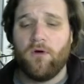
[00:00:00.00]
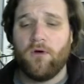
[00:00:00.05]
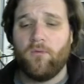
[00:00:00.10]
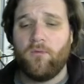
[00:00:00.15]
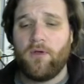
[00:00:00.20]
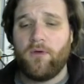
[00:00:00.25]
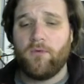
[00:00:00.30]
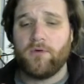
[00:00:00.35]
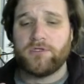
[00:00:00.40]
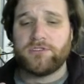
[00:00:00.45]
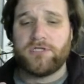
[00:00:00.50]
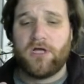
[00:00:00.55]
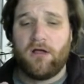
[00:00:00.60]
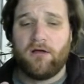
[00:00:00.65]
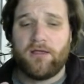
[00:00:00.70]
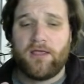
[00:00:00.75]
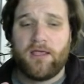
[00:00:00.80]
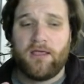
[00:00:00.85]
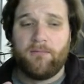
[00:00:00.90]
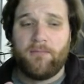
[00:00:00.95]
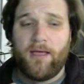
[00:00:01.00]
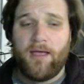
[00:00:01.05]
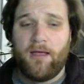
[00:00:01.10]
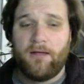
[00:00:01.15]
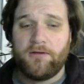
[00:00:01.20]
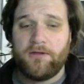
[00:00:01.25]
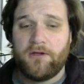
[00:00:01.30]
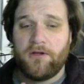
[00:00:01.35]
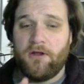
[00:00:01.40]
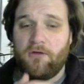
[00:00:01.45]
we were talking
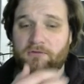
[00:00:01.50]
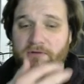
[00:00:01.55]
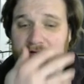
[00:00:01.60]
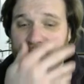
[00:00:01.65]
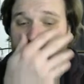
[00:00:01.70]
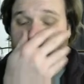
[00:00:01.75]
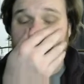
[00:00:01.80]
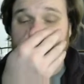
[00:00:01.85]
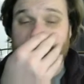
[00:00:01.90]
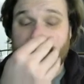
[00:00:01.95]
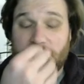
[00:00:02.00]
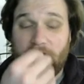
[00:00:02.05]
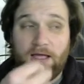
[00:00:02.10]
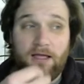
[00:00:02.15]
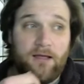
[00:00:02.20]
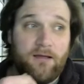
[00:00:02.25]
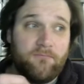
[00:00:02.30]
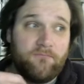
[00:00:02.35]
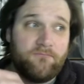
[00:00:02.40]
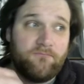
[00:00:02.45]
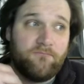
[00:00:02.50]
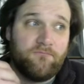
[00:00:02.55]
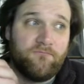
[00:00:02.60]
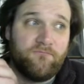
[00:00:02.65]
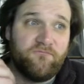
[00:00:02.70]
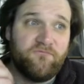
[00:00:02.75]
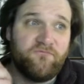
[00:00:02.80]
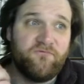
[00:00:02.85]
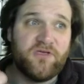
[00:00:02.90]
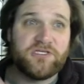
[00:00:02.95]
about, the different
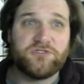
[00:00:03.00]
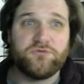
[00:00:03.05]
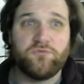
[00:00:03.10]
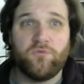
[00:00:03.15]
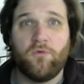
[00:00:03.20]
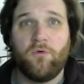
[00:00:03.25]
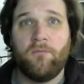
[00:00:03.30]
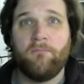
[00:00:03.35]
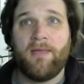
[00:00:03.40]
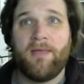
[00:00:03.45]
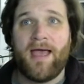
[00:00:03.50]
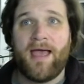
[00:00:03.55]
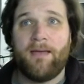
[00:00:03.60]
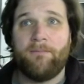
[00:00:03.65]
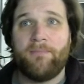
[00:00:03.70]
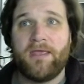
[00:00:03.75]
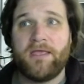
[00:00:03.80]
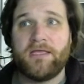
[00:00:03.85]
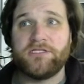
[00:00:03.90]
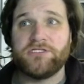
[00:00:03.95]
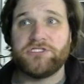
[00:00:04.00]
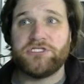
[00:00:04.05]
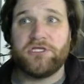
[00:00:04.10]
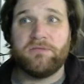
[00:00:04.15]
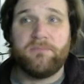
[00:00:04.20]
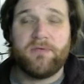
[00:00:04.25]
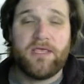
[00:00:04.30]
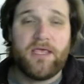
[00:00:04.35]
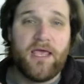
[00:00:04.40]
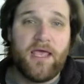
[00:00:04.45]
visual mapping,
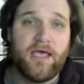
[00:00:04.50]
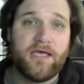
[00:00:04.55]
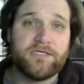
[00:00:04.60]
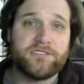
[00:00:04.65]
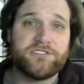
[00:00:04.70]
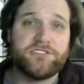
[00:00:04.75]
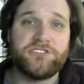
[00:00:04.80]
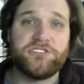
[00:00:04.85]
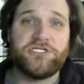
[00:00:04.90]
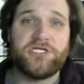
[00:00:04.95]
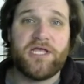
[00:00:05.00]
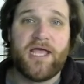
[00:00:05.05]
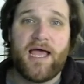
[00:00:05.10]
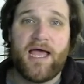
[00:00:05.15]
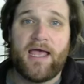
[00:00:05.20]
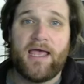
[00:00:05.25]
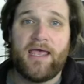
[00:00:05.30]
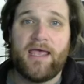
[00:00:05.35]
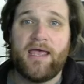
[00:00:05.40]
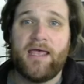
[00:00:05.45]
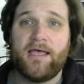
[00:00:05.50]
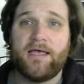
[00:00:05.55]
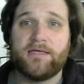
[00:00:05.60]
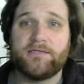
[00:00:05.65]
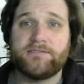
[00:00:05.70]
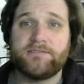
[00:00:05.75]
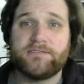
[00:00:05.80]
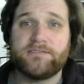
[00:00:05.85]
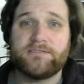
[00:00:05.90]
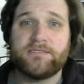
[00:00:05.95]
GPS,
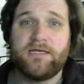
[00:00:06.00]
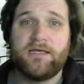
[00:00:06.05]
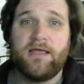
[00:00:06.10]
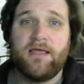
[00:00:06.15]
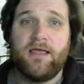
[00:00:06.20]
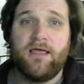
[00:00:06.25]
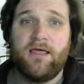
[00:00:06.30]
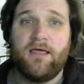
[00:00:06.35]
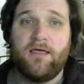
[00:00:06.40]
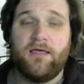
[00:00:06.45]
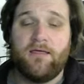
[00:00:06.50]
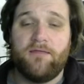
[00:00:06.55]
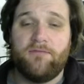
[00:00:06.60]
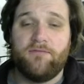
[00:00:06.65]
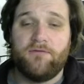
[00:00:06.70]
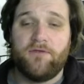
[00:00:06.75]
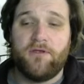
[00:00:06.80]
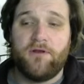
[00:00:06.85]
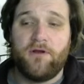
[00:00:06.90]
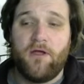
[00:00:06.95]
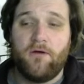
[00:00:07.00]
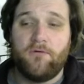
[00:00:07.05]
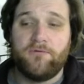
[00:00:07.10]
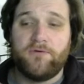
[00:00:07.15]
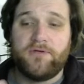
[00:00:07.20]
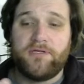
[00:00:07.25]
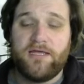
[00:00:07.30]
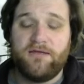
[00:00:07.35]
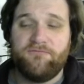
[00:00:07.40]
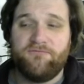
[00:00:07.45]
GIS,
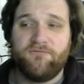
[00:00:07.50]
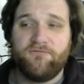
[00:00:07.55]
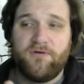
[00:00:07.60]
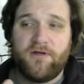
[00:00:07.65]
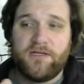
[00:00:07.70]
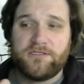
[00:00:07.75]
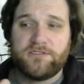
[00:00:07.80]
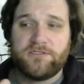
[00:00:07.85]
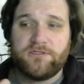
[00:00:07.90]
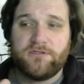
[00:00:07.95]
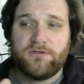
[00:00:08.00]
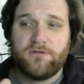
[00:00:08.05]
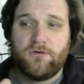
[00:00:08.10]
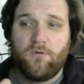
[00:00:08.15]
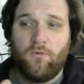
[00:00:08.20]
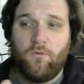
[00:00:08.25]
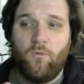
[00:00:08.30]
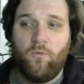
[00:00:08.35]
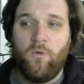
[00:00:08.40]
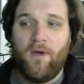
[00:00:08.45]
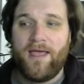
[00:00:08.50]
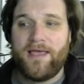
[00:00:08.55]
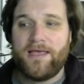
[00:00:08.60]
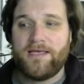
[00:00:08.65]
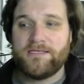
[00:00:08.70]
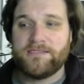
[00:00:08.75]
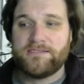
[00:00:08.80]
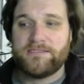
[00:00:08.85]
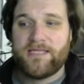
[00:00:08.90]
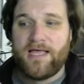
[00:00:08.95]
different
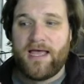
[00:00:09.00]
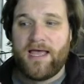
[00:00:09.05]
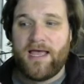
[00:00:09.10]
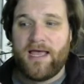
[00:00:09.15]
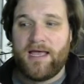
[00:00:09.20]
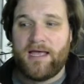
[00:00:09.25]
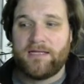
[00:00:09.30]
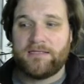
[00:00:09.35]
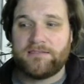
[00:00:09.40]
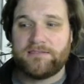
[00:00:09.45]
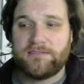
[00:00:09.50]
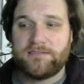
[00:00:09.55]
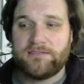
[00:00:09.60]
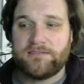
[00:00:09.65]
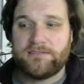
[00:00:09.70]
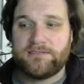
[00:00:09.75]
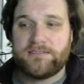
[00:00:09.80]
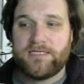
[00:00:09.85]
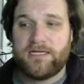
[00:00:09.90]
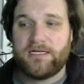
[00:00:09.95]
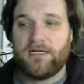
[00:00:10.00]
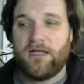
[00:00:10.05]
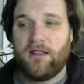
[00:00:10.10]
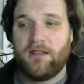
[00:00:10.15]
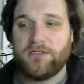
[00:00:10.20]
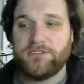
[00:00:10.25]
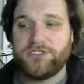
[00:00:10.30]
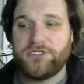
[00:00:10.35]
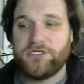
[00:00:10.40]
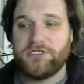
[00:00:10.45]
ways that
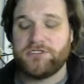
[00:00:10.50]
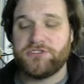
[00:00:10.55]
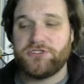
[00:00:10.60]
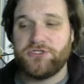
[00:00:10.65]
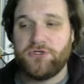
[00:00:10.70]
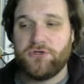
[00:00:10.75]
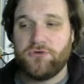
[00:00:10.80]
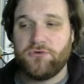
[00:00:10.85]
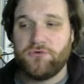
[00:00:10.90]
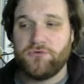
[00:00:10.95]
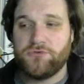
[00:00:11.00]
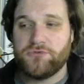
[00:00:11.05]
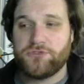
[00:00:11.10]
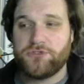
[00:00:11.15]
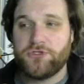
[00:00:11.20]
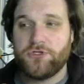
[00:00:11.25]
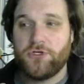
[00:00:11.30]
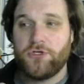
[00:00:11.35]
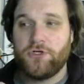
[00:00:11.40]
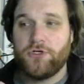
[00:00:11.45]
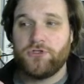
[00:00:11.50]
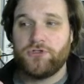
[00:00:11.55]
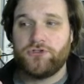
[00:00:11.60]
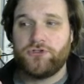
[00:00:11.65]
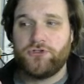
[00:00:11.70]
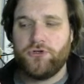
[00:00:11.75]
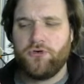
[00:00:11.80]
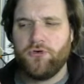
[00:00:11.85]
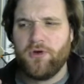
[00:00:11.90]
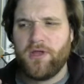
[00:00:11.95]
technology is used
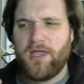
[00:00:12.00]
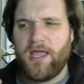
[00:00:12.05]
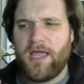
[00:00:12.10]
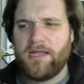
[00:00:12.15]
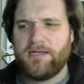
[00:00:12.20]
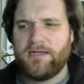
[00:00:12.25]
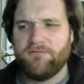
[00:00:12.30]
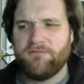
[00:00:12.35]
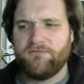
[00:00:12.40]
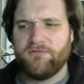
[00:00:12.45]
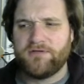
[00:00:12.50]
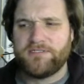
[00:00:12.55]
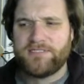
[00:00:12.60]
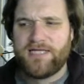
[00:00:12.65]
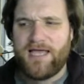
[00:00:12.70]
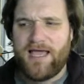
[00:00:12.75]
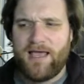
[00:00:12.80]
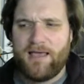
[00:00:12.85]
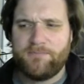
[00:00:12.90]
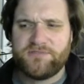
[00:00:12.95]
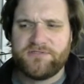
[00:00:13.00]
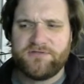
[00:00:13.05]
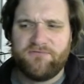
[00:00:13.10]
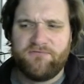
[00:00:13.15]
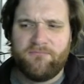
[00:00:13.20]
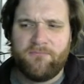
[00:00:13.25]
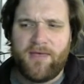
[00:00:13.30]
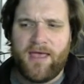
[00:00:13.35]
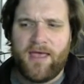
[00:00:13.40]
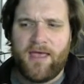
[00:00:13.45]
to create different types of
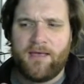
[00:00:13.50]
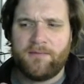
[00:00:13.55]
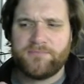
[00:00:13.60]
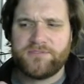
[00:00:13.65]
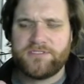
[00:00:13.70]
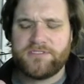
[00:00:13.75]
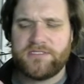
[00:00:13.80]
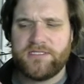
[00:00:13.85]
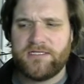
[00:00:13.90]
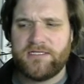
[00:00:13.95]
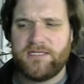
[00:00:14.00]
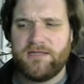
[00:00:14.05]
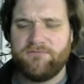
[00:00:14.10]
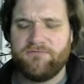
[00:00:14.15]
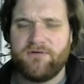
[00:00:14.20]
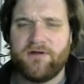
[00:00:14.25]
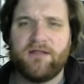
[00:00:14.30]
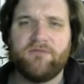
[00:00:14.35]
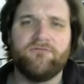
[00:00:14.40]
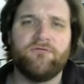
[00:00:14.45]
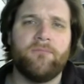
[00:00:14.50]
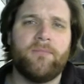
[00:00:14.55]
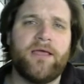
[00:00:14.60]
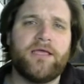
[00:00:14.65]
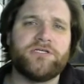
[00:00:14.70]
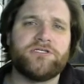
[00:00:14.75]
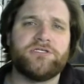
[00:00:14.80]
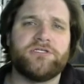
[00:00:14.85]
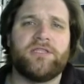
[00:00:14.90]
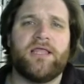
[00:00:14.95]
maps, the different
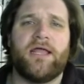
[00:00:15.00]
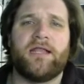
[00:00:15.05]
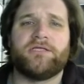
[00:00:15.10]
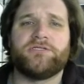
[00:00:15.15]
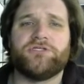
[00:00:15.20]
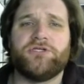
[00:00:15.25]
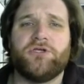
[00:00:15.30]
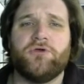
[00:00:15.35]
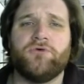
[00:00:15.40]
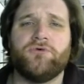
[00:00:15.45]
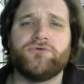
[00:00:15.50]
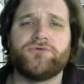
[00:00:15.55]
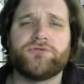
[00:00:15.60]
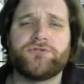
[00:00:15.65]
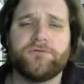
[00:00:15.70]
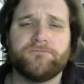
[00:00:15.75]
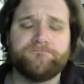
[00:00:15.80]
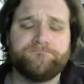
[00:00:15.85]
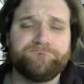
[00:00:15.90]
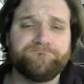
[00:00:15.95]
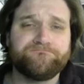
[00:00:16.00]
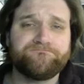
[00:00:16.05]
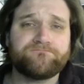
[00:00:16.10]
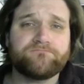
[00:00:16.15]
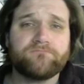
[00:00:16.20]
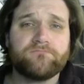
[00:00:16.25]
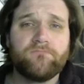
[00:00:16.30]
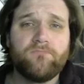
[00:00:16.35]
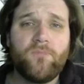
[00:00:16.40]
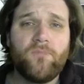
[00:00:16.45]
information that is used.
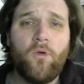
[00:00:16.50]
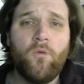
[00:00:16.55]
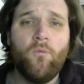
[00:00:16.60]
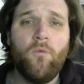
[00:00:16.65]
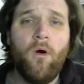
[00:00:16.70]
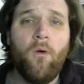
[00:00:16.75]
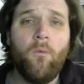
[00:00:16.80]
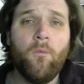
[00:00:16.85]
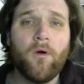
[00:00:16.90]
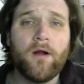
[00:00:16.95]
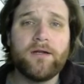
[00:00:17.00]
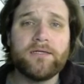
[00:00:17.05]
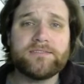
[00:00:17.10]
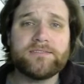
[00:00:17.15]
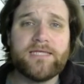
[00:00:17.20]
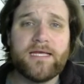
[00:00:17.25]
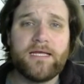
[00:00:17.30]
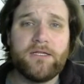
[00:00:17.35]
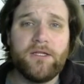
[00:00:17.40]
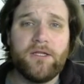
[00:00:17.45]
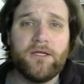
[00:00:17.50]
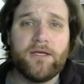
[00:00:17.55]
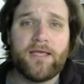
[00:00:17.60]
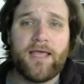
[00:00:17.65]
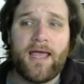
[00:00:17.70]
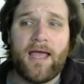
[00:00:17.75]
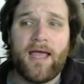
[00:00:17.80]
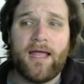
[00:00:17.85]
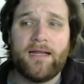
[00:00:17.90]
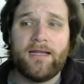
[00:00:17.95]
What we're going to take a look
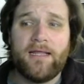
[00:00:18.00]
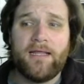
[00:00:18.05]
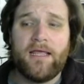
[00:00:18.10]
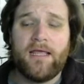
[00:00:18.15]
at,